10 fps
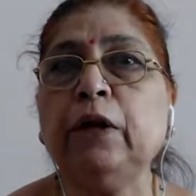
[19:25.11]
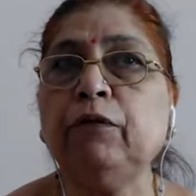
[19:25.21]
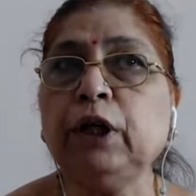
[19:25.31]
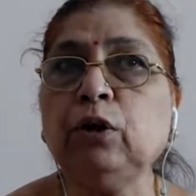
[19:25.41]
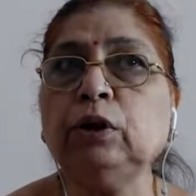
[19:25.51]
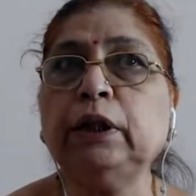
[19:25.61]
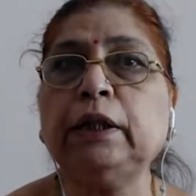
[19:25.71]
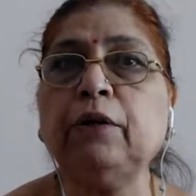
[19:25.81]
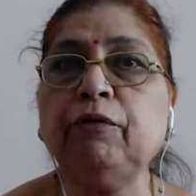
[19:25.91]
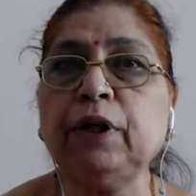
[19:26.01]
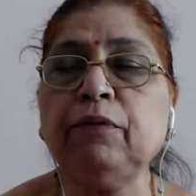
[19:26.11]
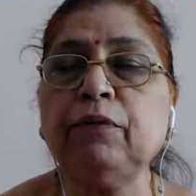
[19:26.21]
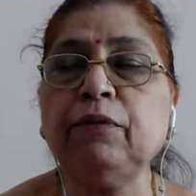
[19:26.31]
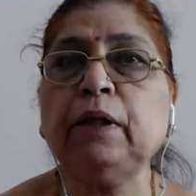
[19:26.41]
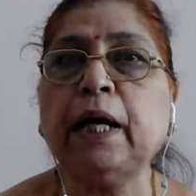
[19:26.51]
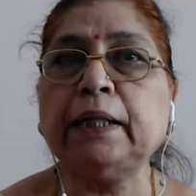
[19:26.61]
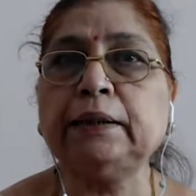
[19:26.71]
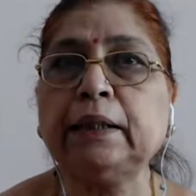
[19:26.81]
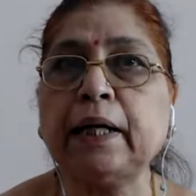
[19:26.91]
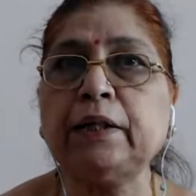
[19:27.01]
We know that everyone
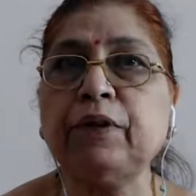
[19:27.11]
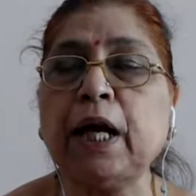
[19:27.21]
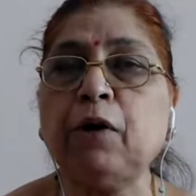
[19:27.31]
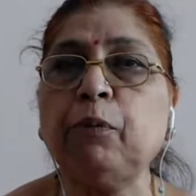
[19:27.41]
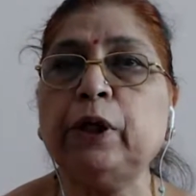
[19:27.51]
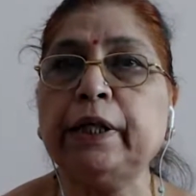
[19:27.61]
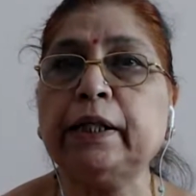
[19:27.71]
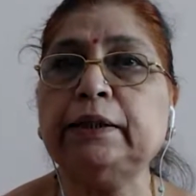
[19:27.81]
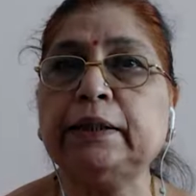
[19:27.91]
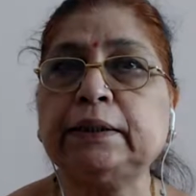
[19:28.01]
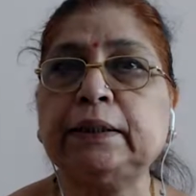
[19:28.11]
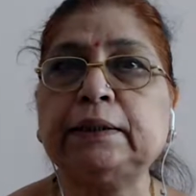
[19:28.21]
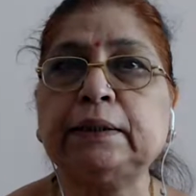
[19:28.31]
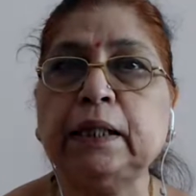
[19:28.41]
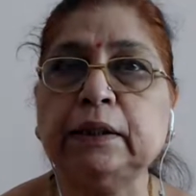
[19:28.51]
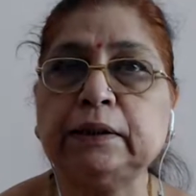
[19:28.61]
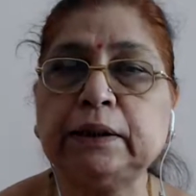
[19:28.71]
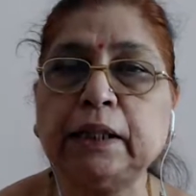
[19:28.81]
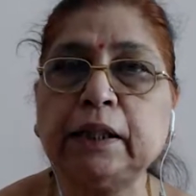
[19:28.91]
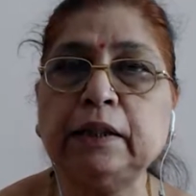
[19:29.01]
has a right. We have political justice
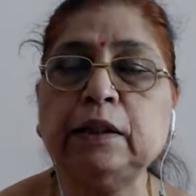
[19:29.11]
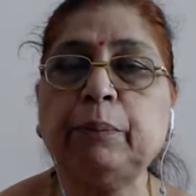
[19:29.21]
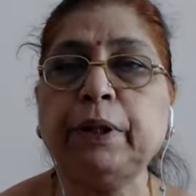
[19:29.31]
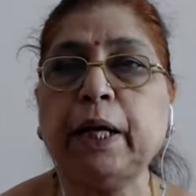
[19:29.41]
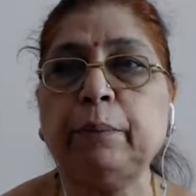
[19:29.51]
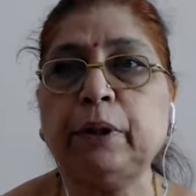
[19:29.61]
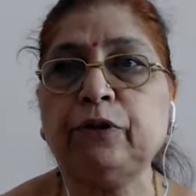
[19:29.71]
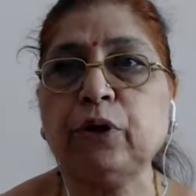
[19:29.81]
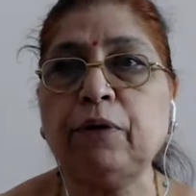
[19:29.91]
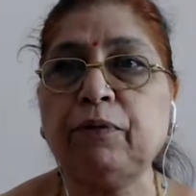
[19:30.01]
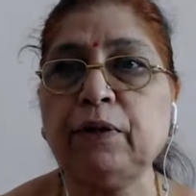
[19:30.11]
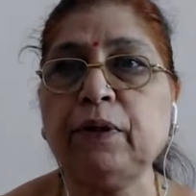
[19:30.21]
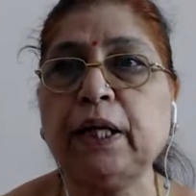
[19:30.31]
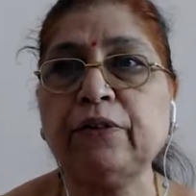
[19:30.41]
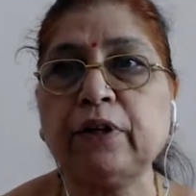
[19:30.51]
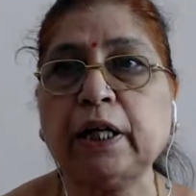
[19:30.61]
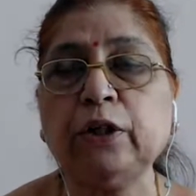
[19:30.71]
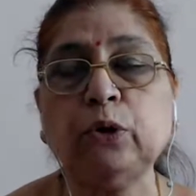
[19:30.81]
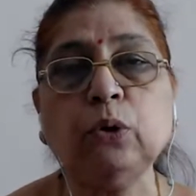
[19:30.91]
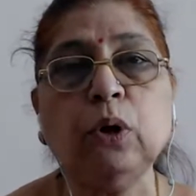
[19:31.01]
stated in the preamble. So everyone has a
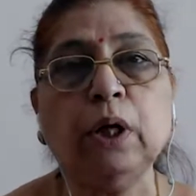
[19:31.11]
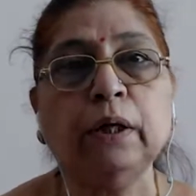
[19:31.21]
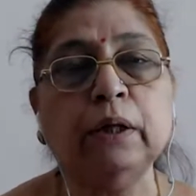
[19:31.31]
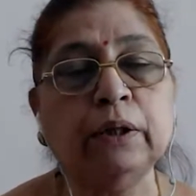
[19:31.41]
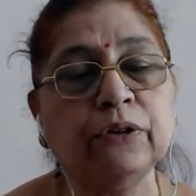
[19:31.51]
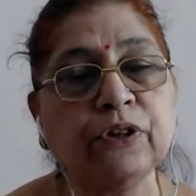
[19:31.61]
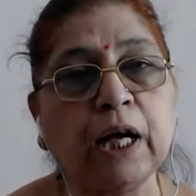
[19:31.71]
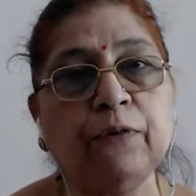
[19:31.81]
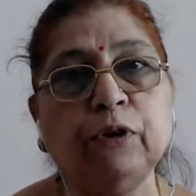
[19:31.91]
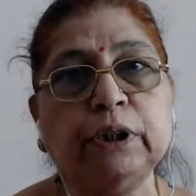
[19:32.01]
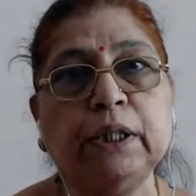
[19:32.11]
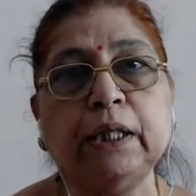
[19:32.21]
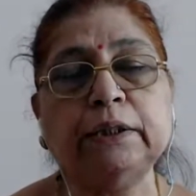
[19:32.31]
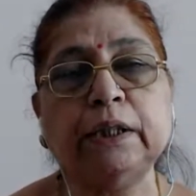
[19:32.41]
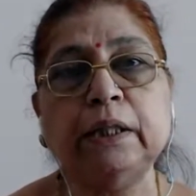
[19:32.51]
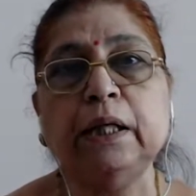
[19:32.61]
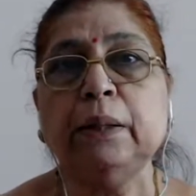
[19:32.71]
right to stand for the election.